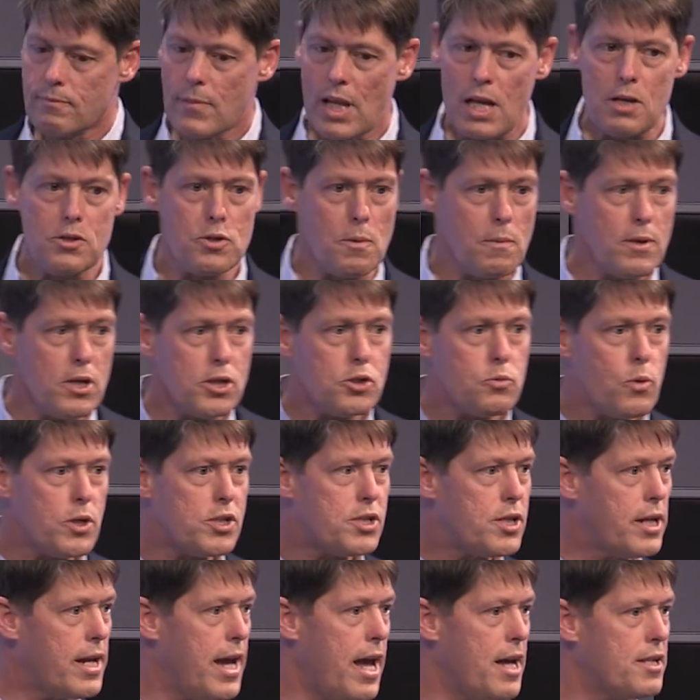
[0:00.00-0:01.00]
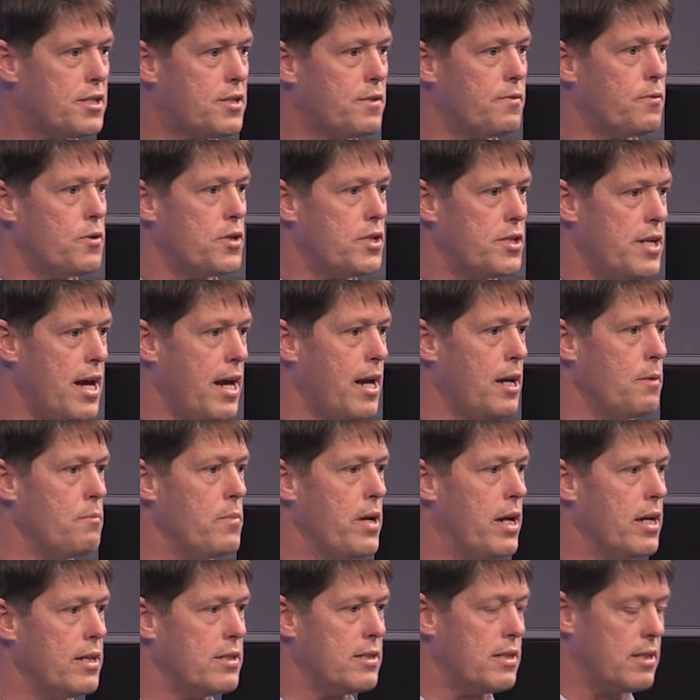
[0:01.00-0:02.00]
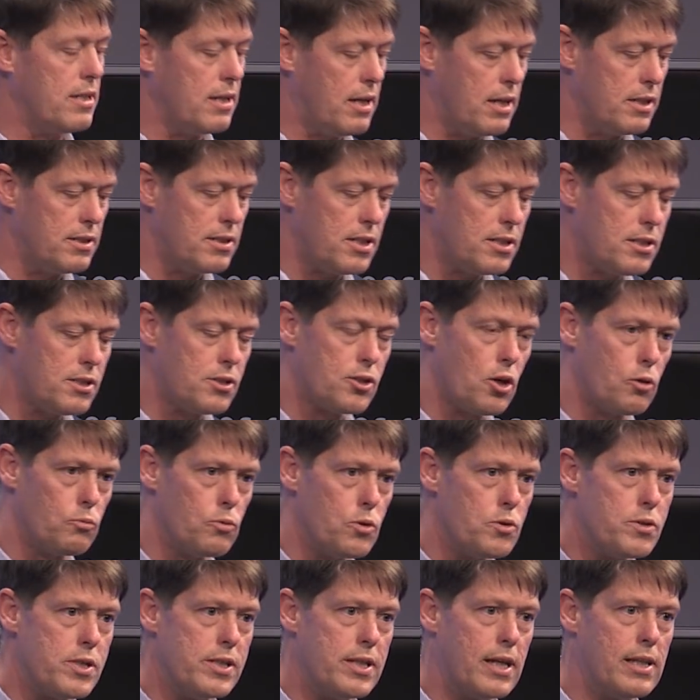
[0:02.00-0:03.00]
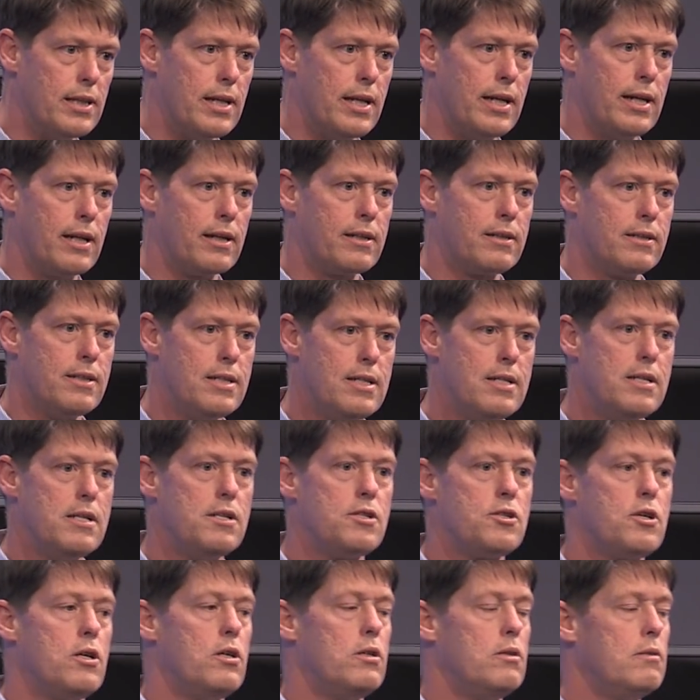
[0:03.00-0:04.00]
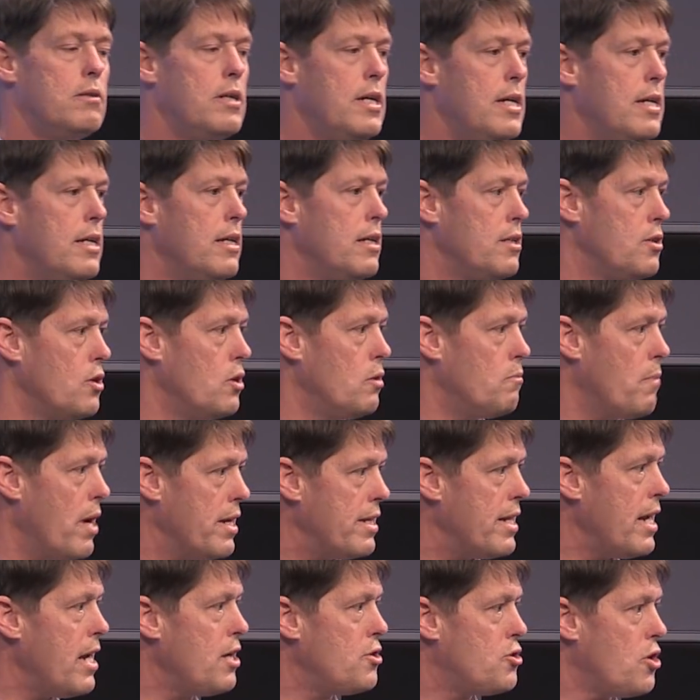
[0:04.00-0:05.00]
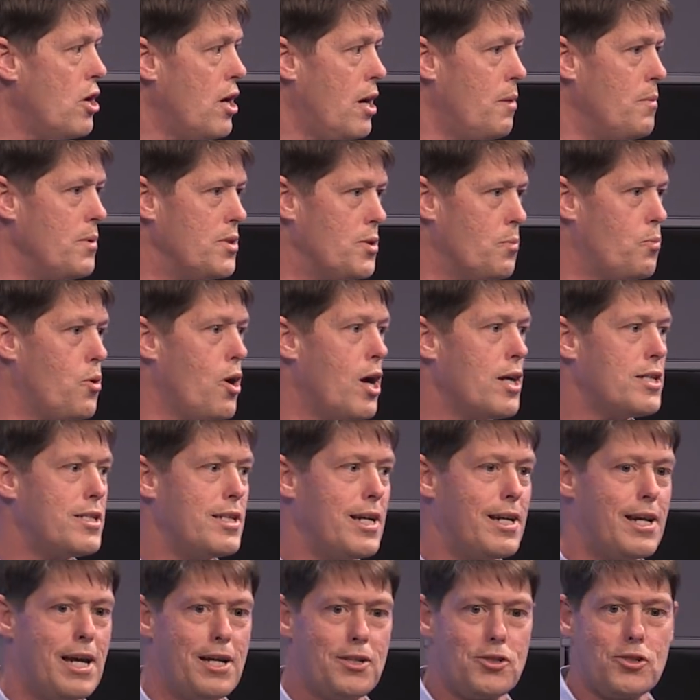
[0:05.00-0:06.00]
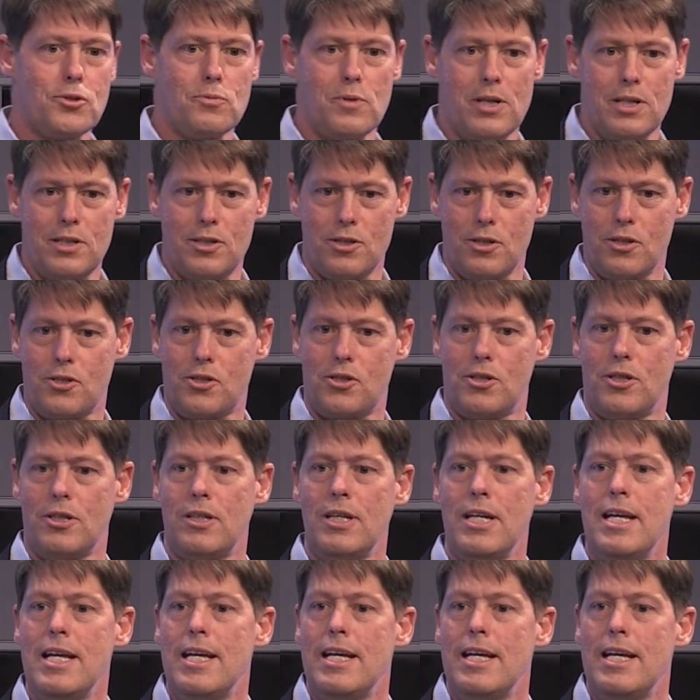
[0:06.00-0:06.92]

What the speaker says: So I'm going to switch to cancer for a second because this is our route to the clinic. So my day job is a prostate cancer researcher.